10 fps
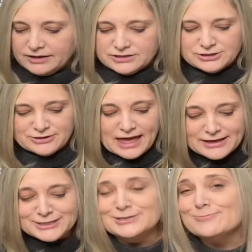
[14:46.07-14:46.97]
So that
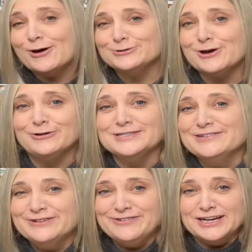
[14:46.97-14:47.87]
is Small Tokens
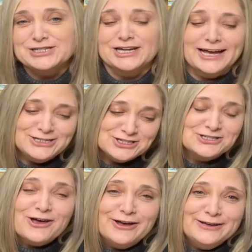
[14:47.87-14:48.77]
of Affection. I just
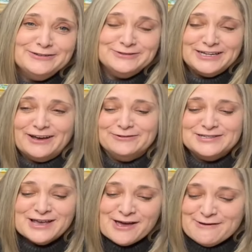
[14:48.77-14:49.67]
saw it when I
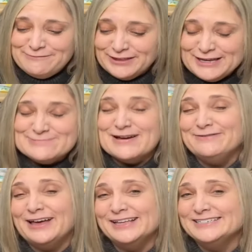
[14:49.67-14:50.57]
was filling up my
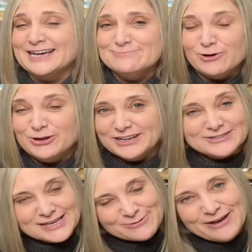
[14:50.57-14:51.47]
Valentine bowl, and I
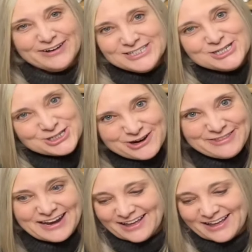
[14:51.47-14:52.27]
was like, wow, I should share that.